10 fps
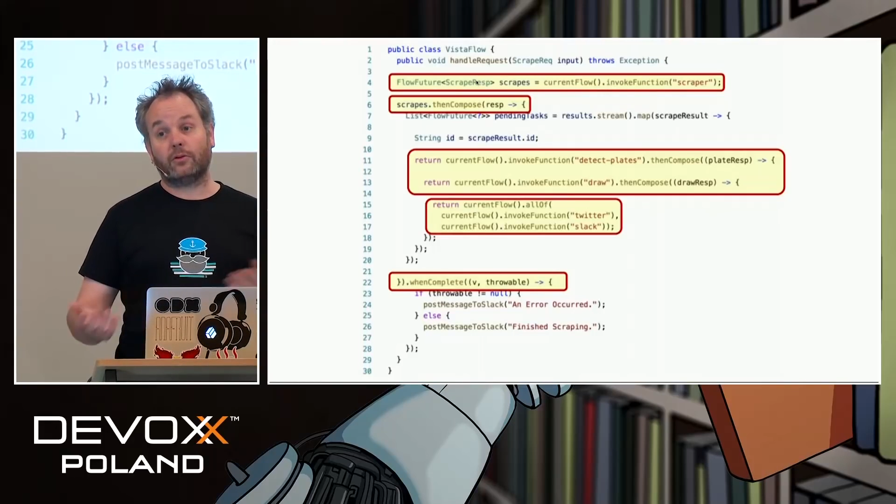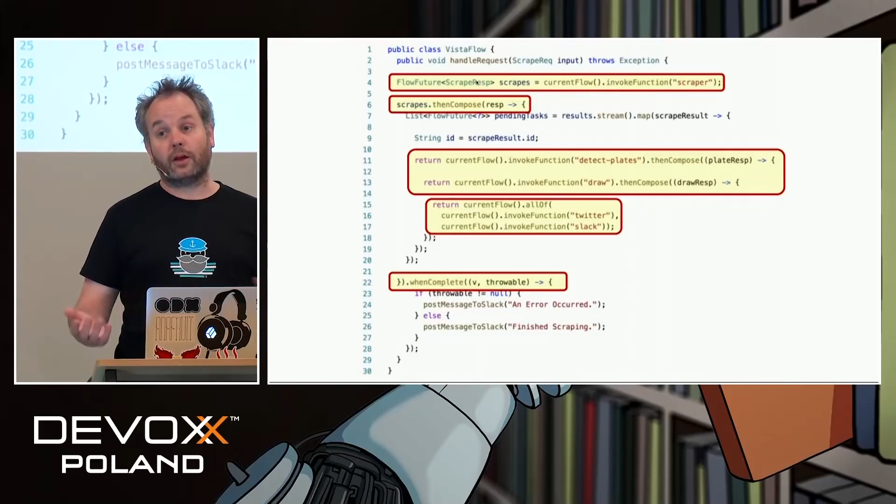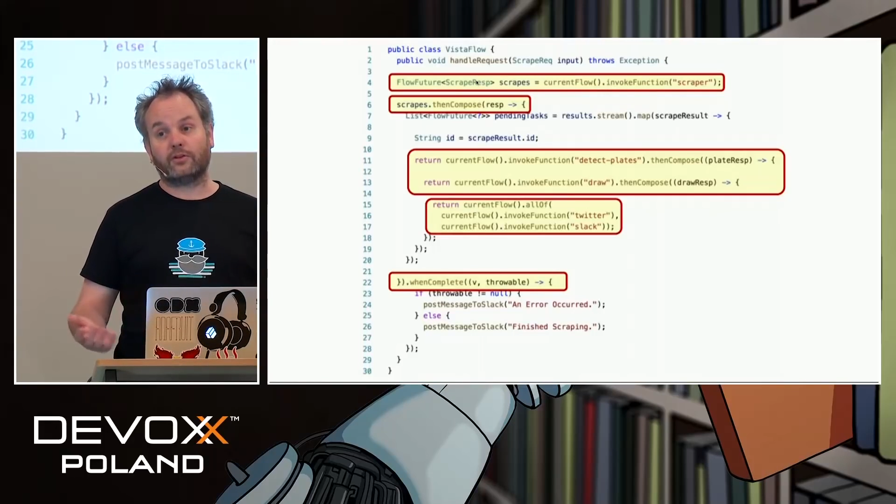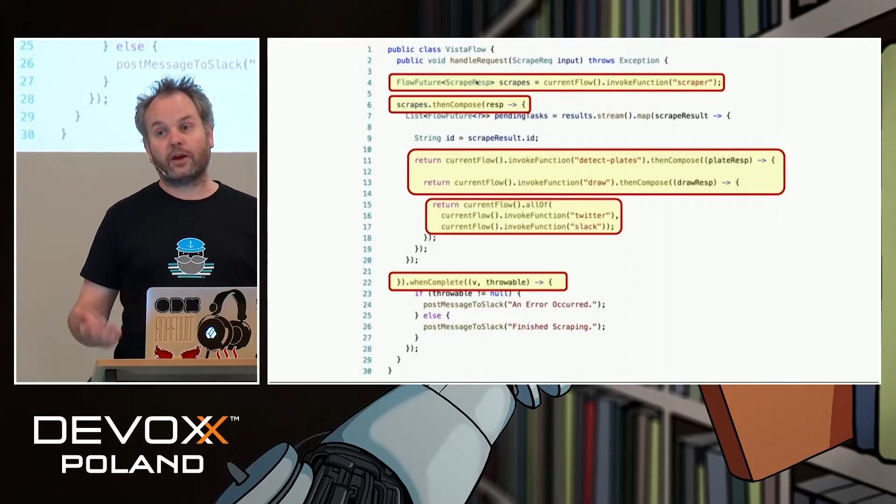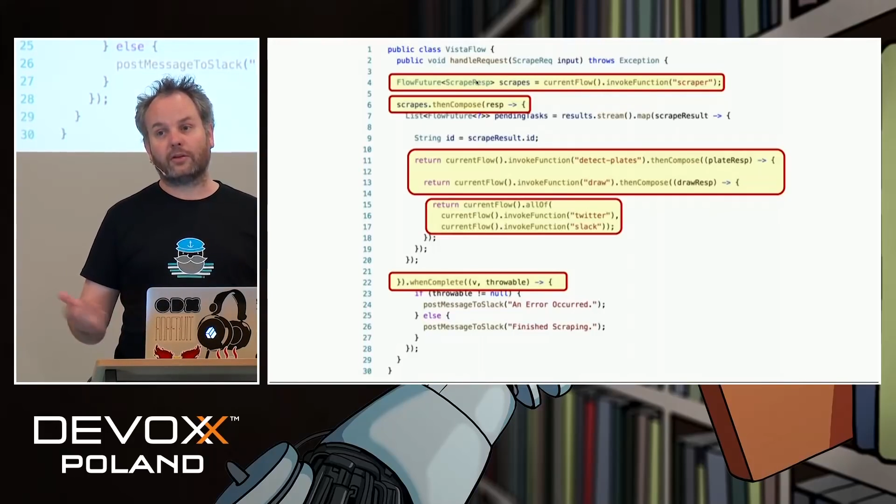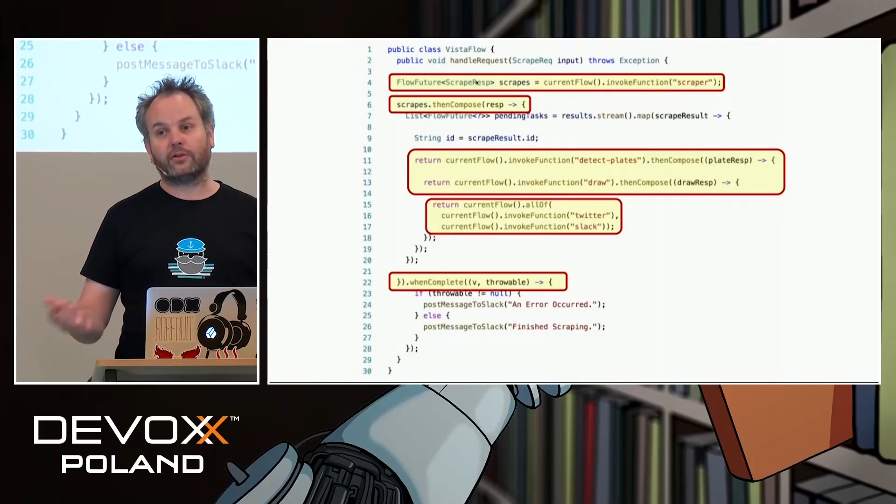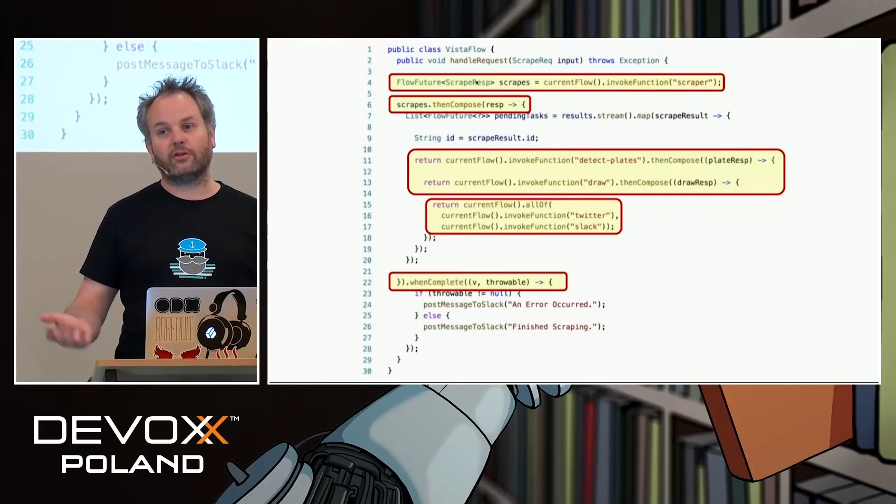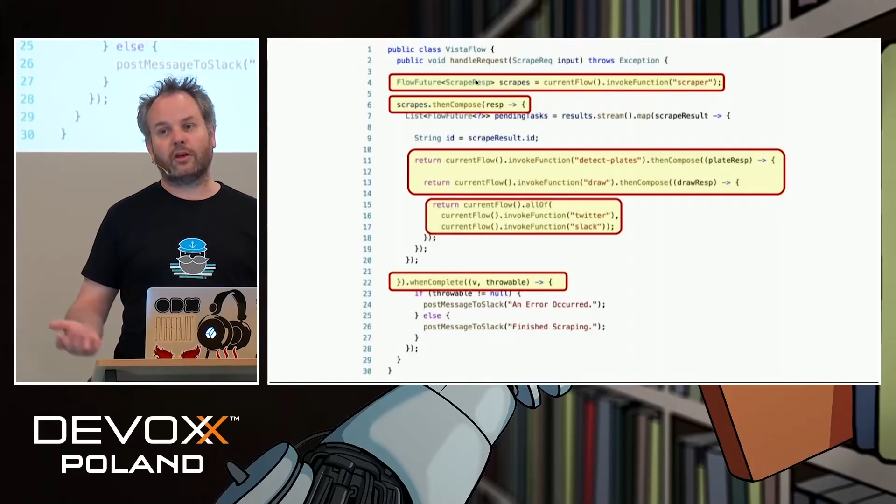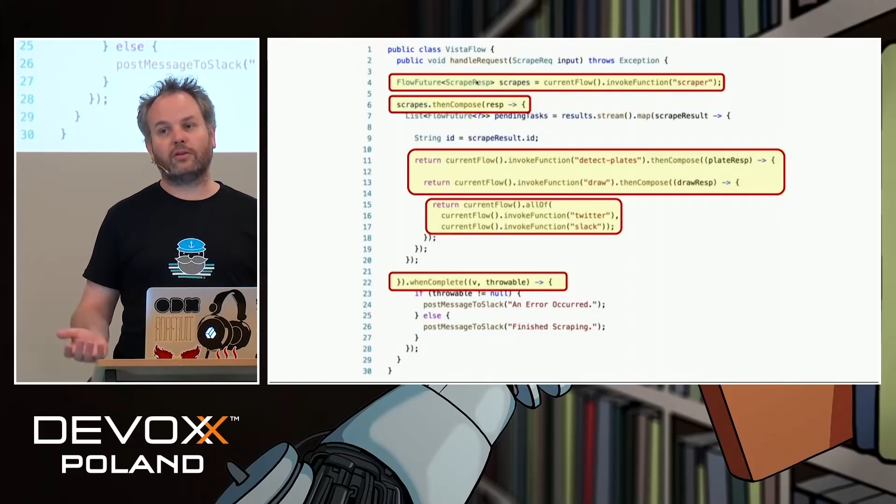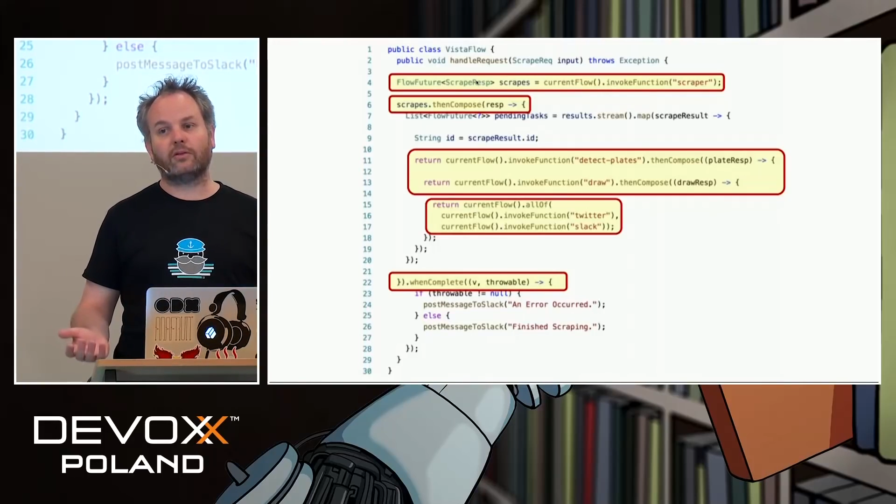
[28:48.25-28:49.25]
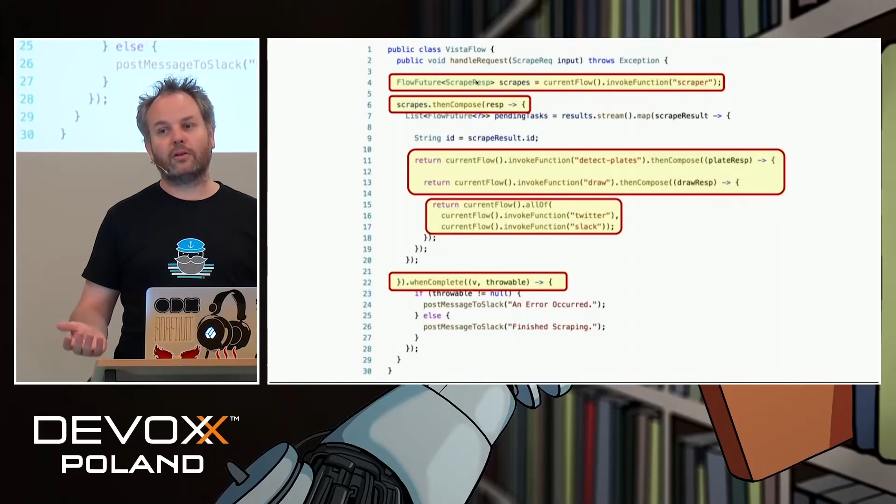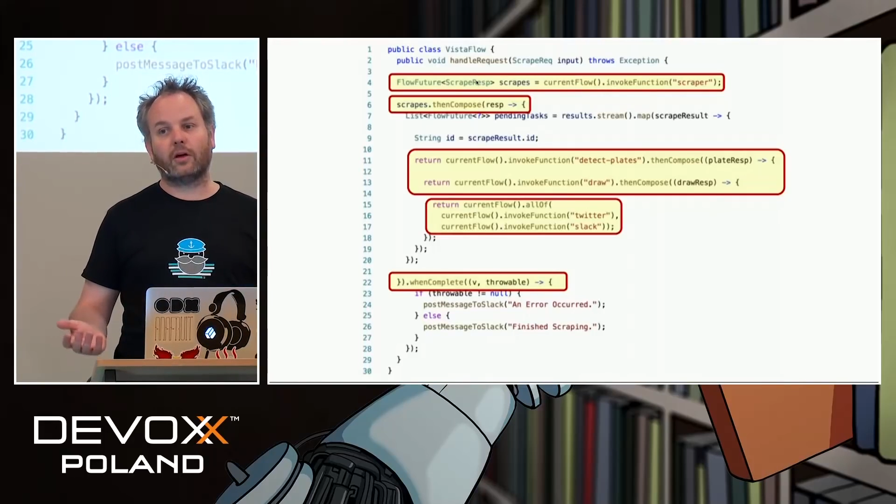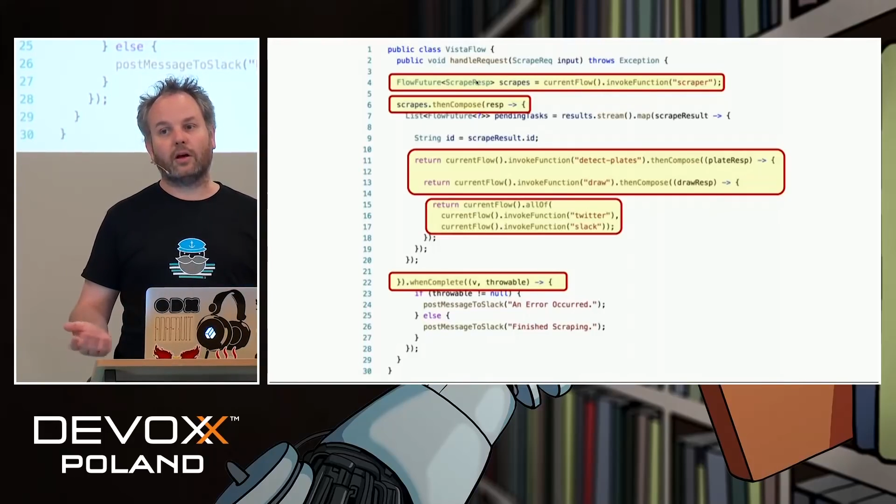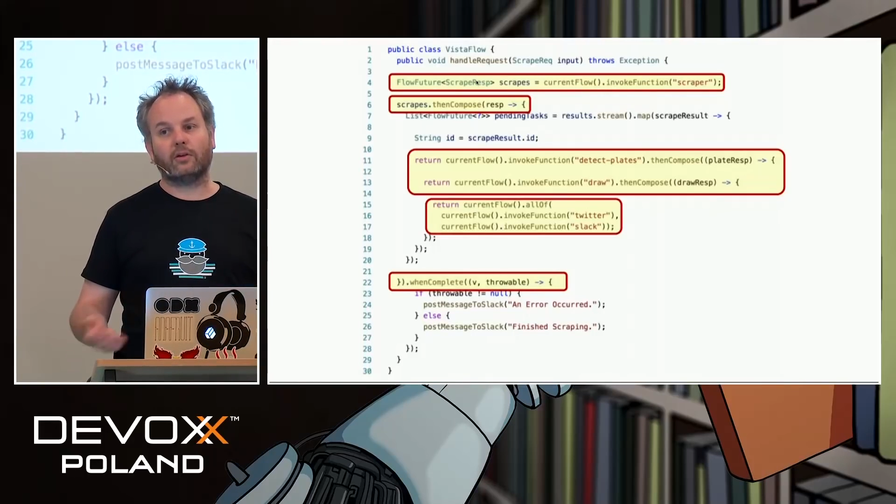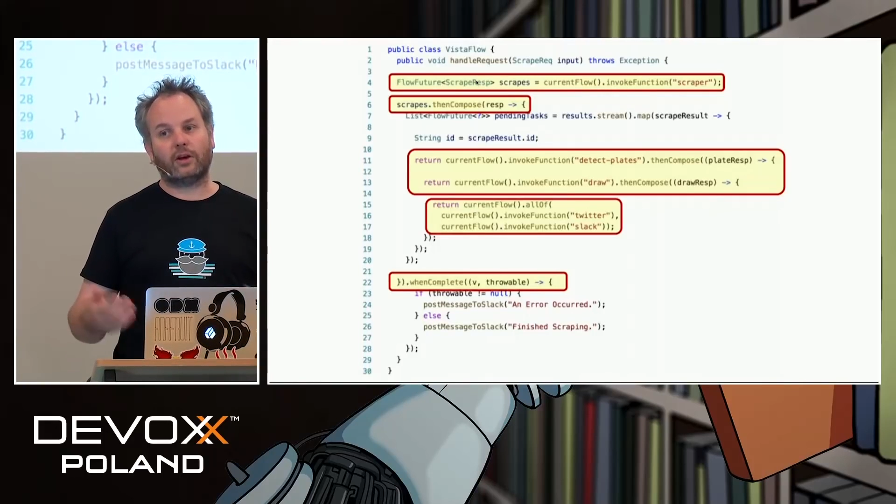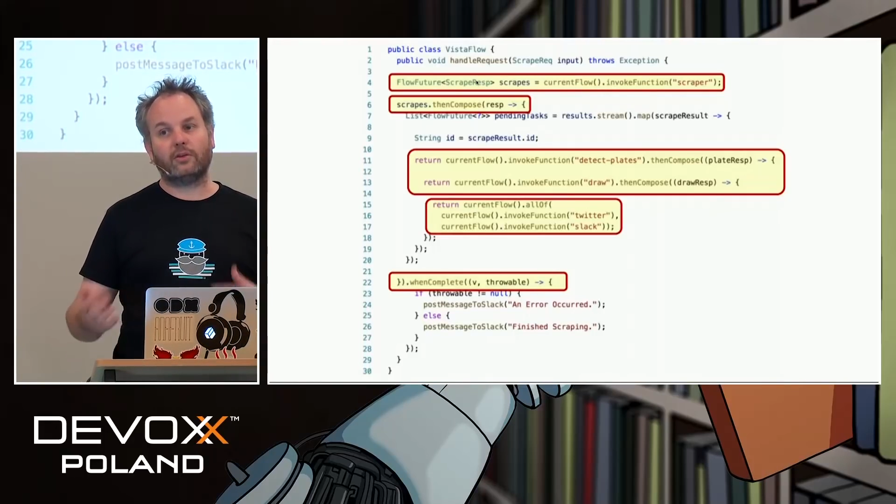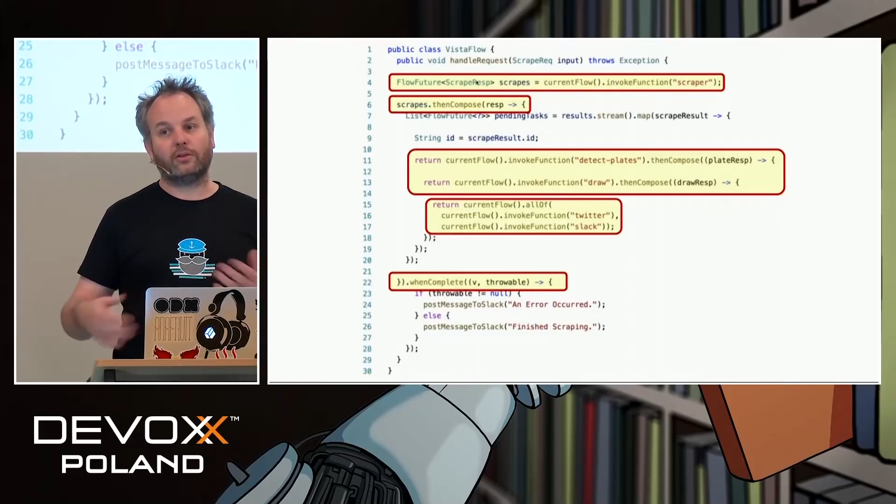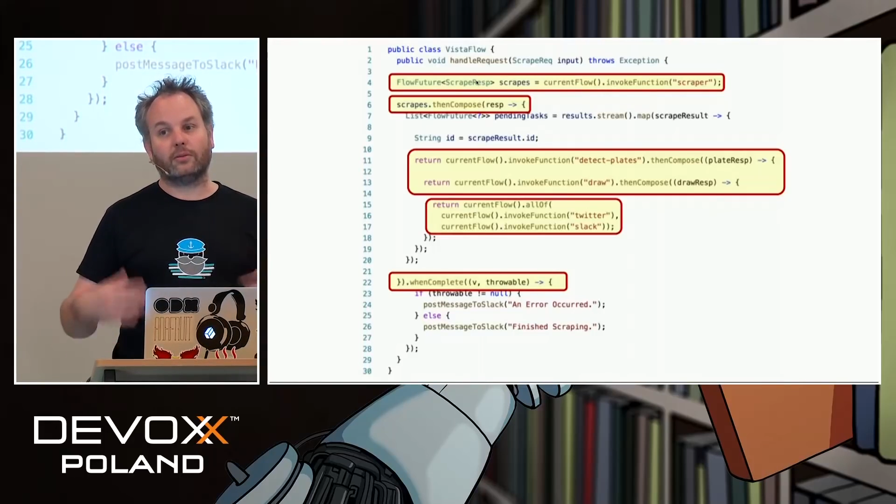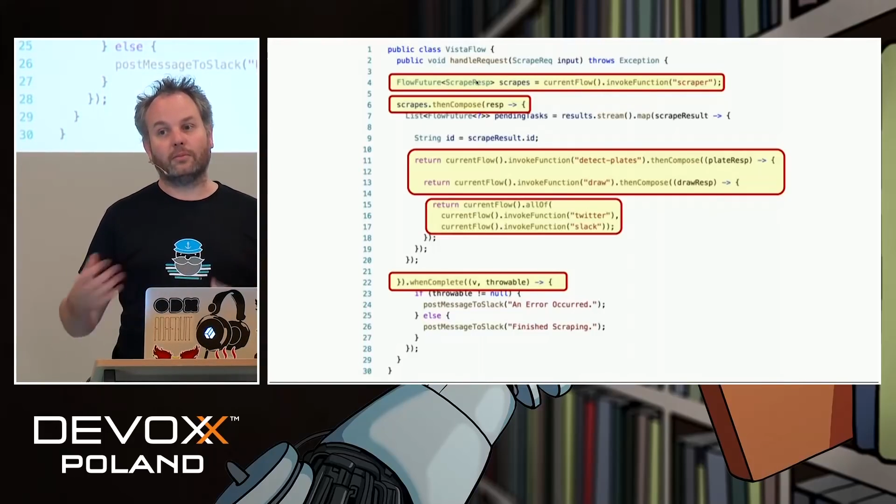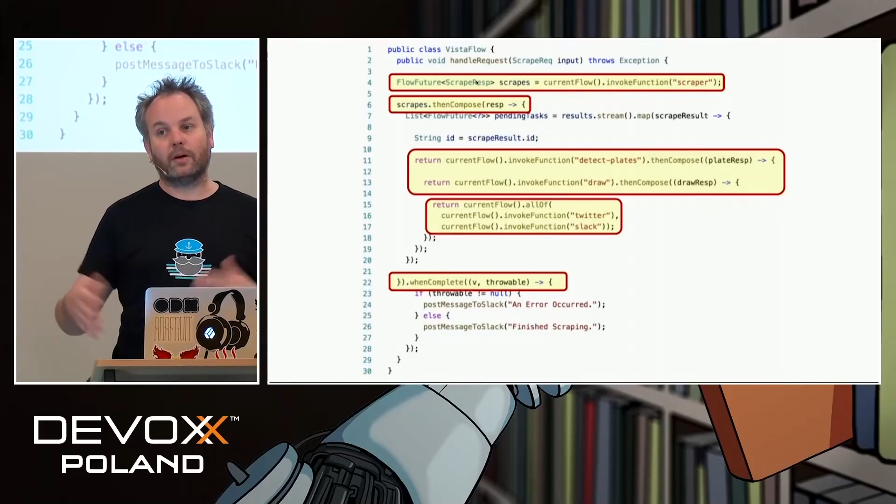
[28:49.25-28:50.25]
like JSON